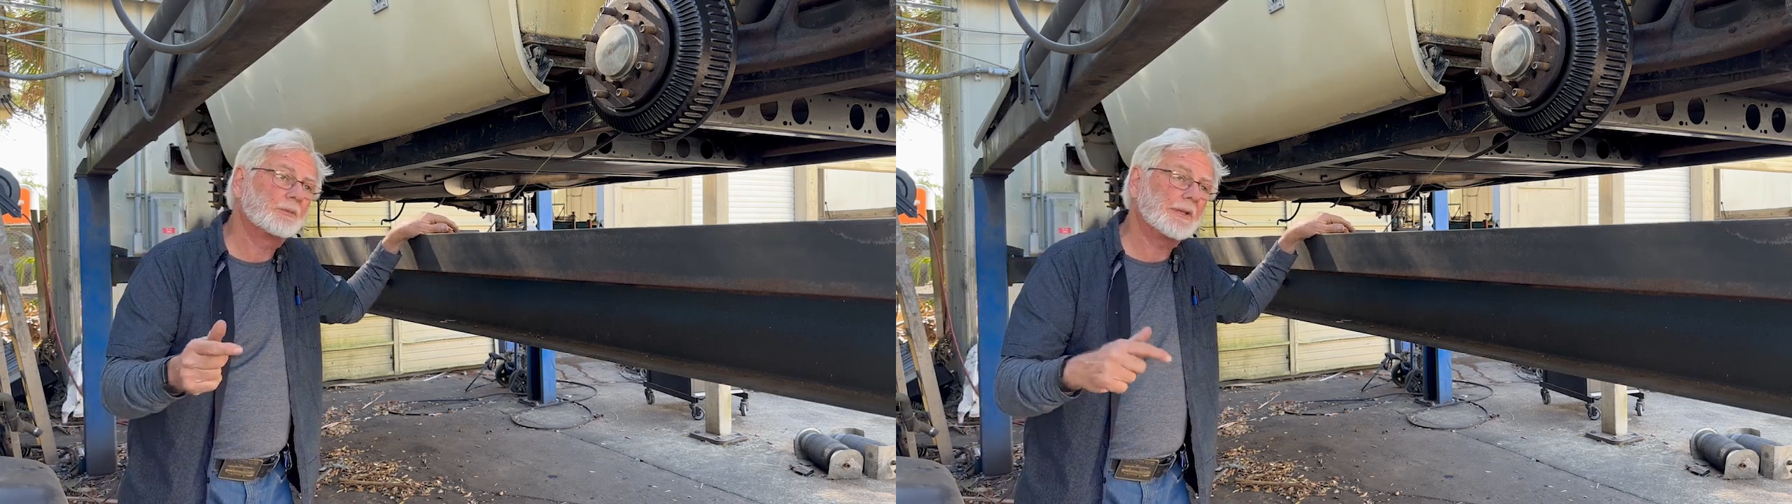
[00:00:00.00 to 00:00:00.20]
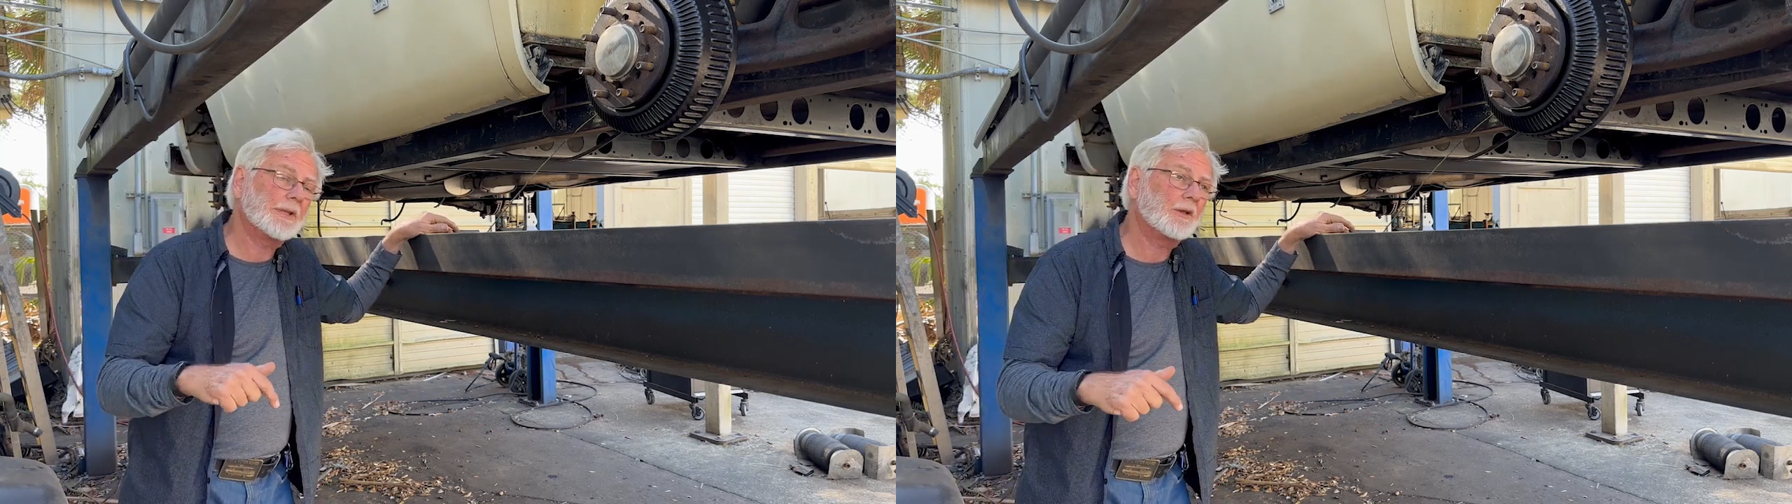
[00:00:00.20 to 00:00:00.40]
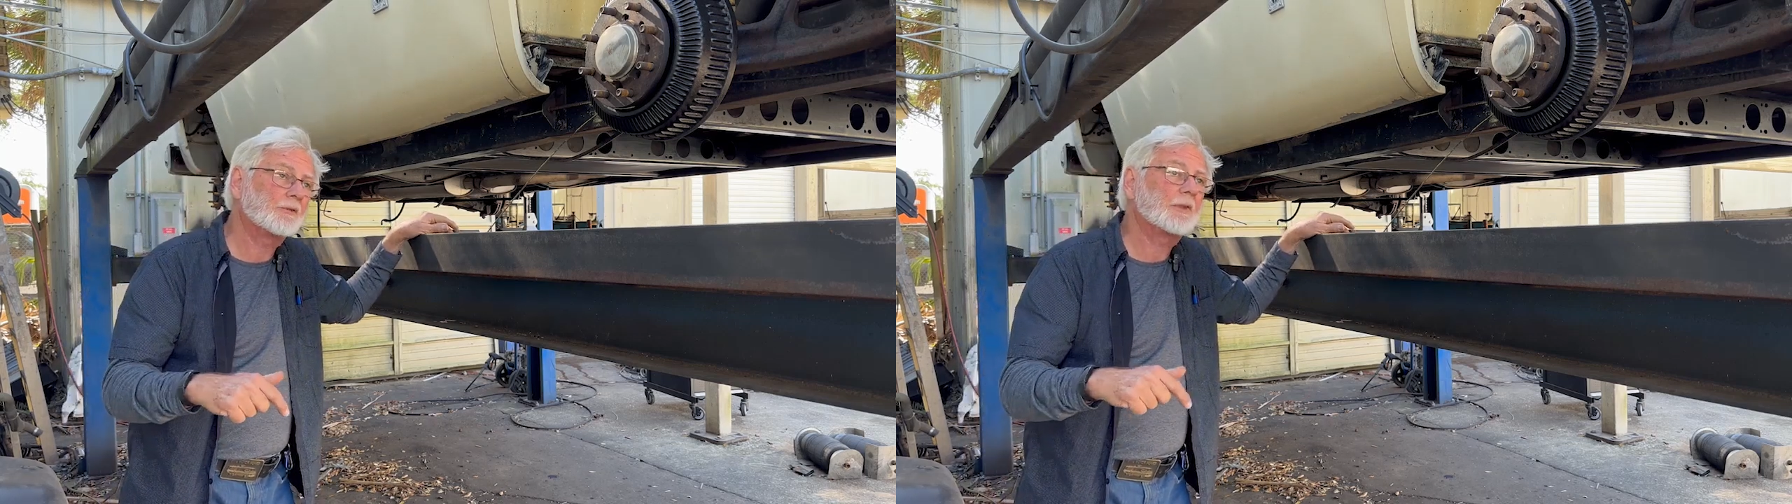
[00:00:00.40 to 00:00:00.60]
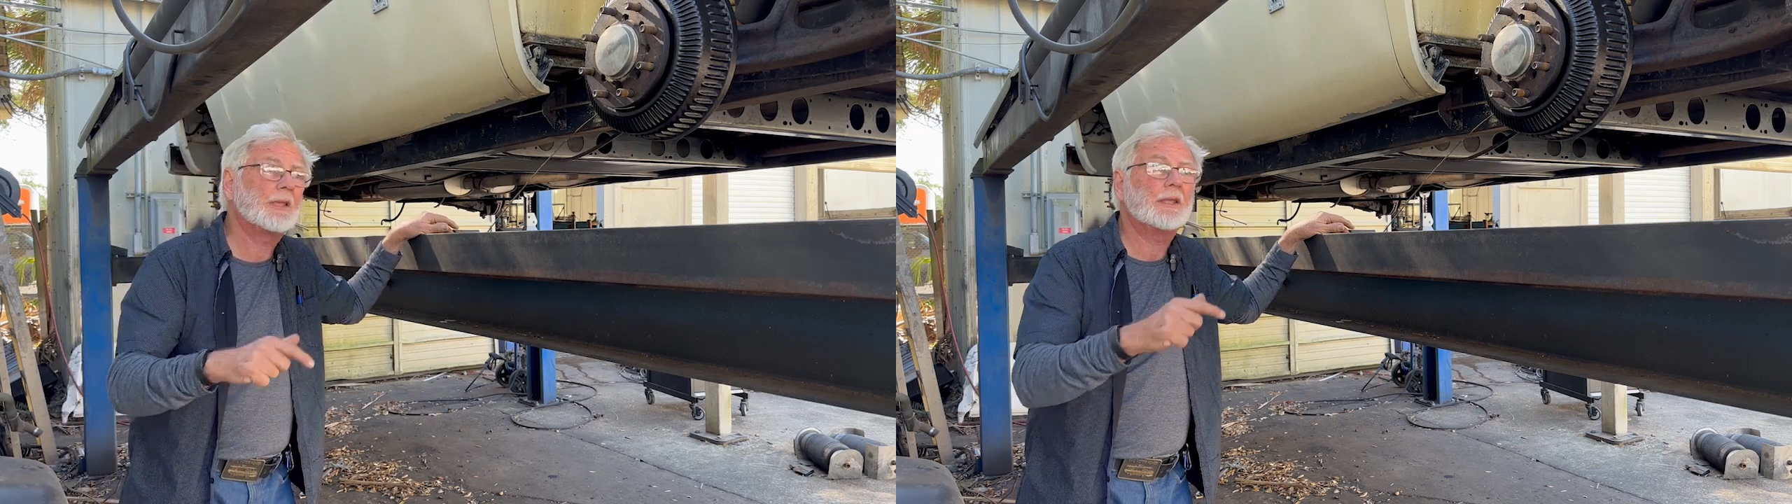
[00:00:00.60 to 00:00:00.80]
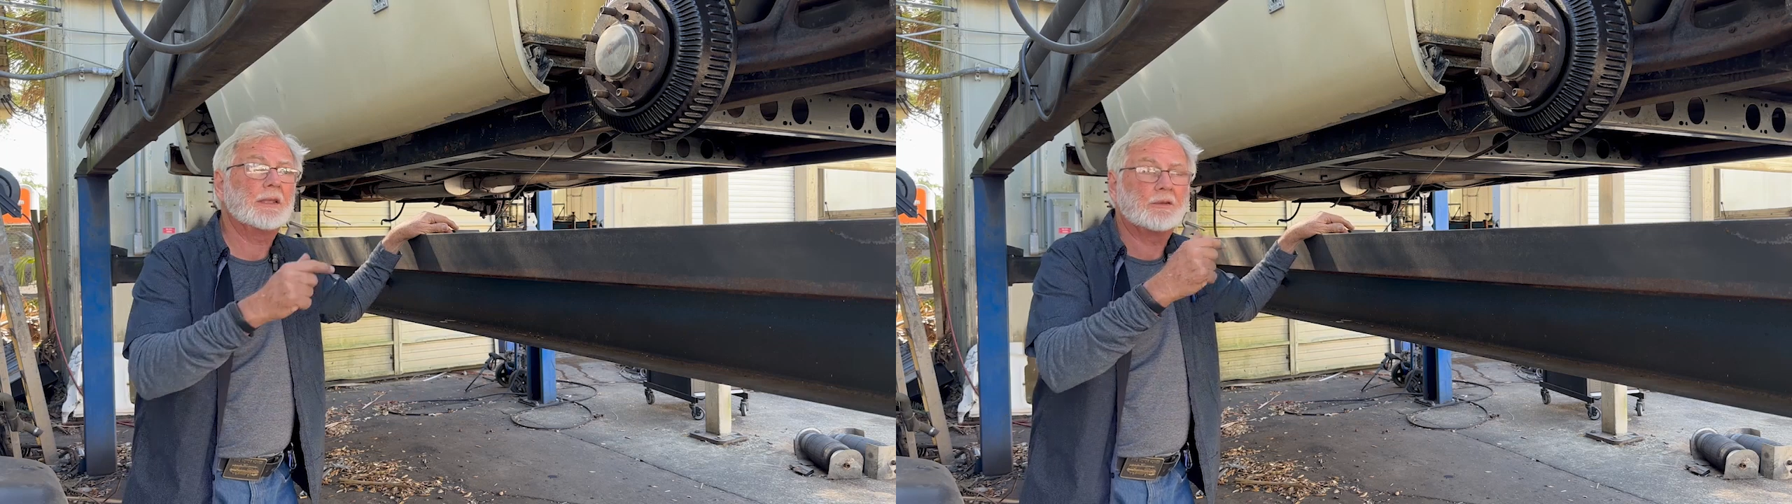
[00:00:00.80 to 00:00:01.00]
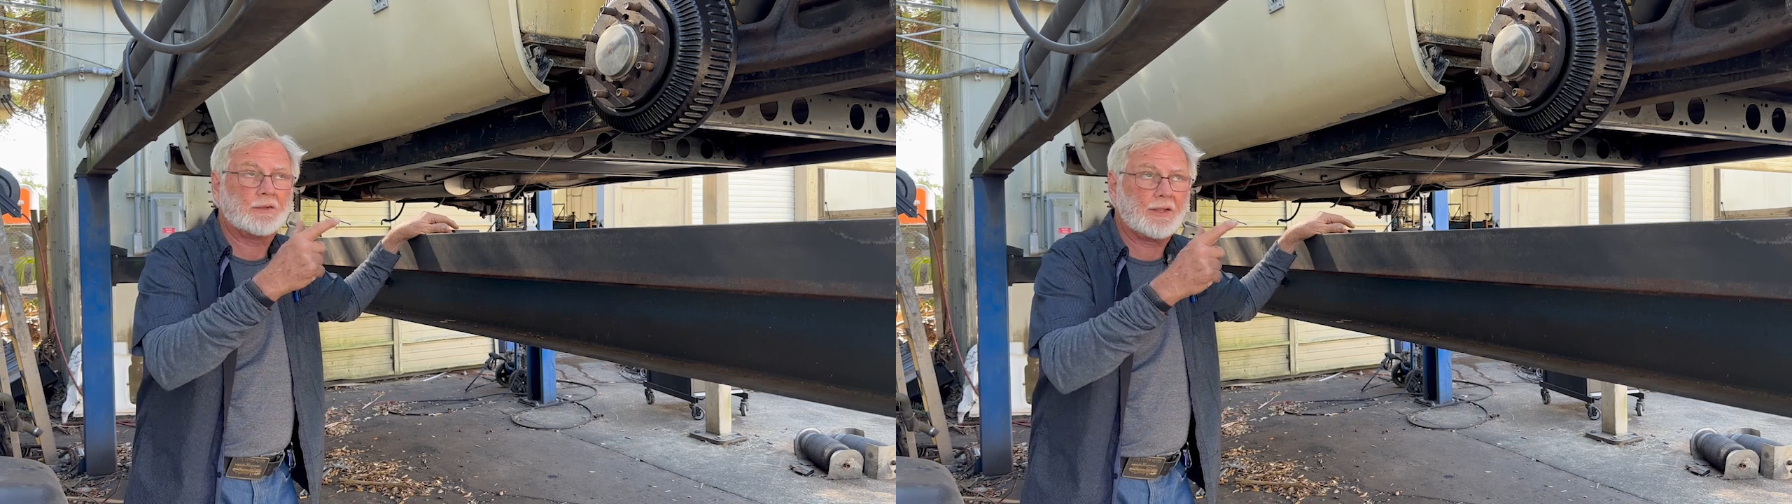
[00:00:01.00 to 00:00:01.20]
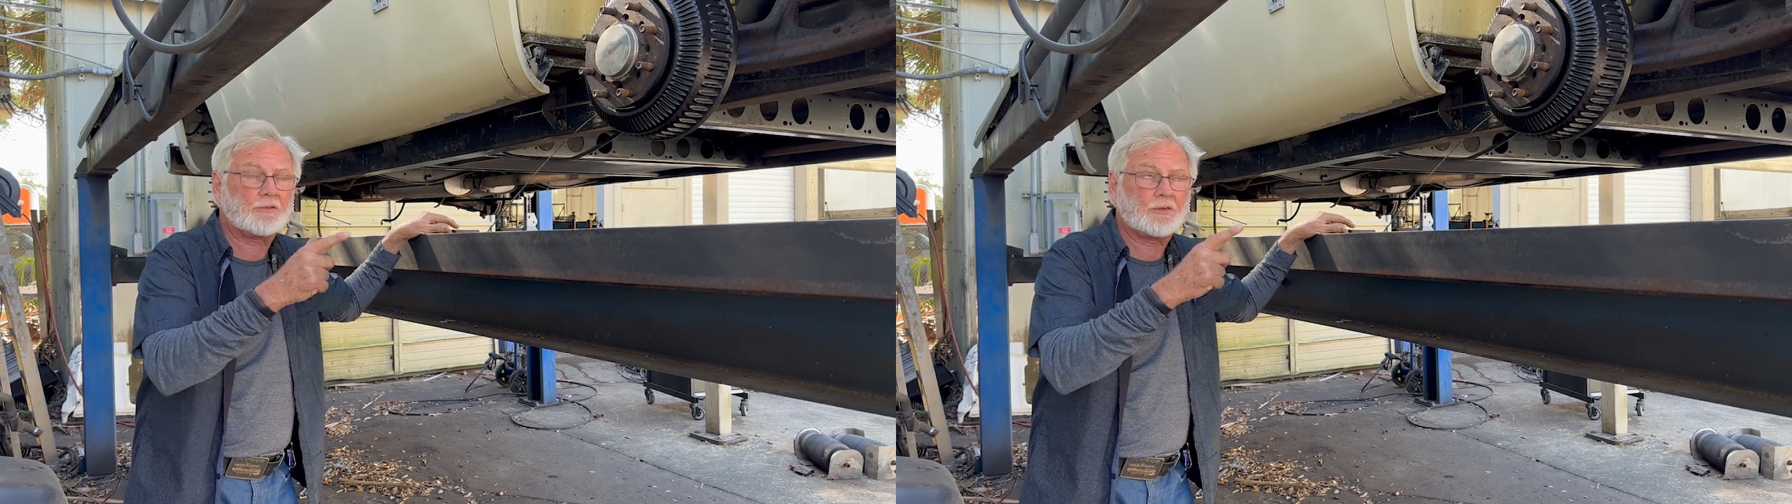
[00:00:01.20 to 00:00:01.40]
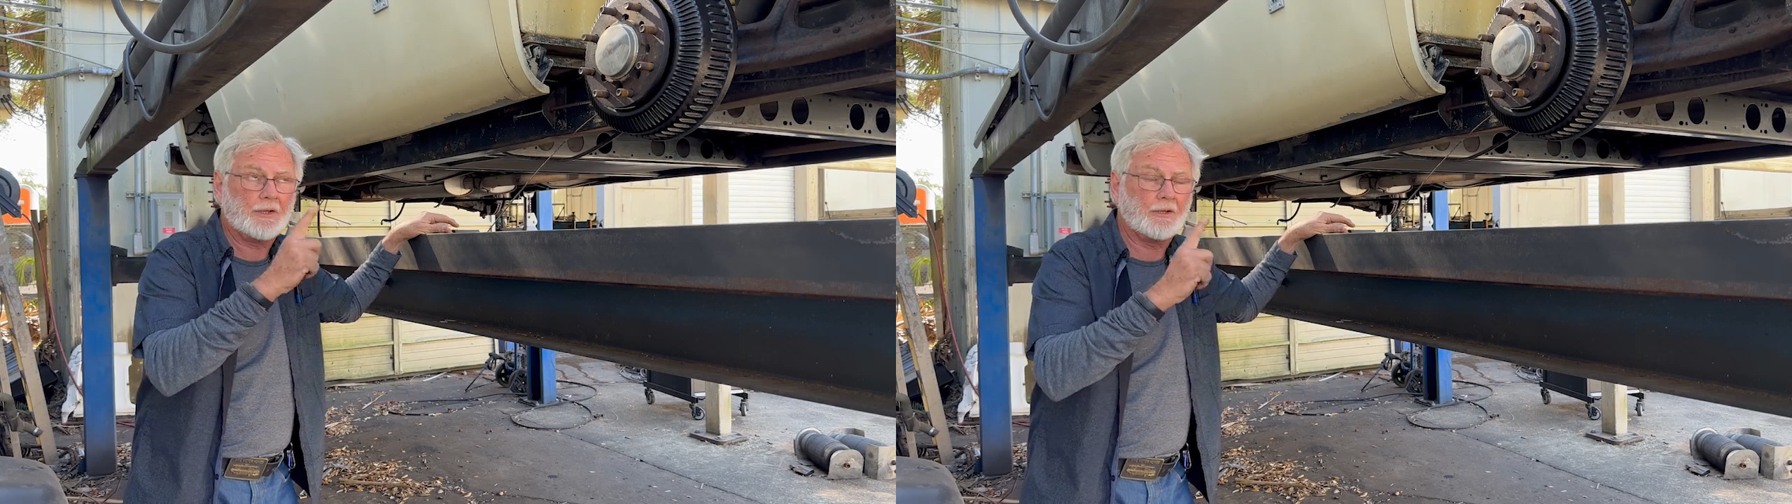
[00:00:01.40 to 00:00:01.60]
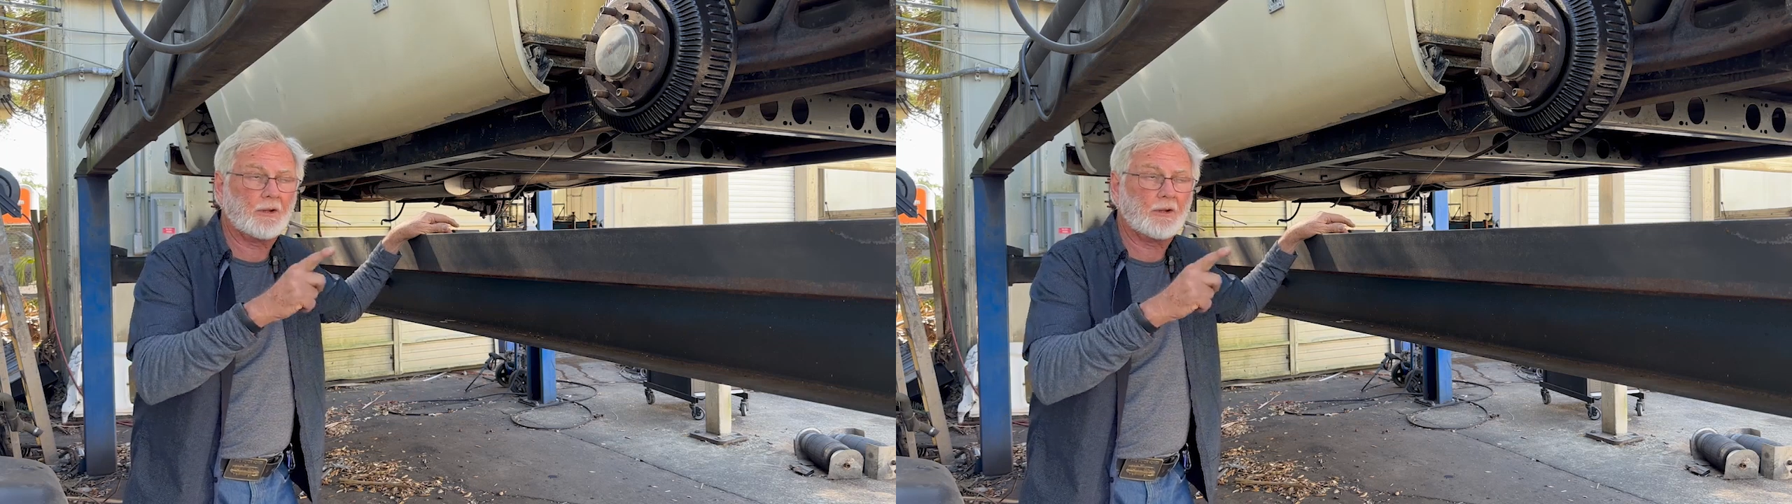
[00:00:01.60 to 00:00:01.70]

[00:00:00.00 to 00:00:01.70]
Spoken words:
DOT testing and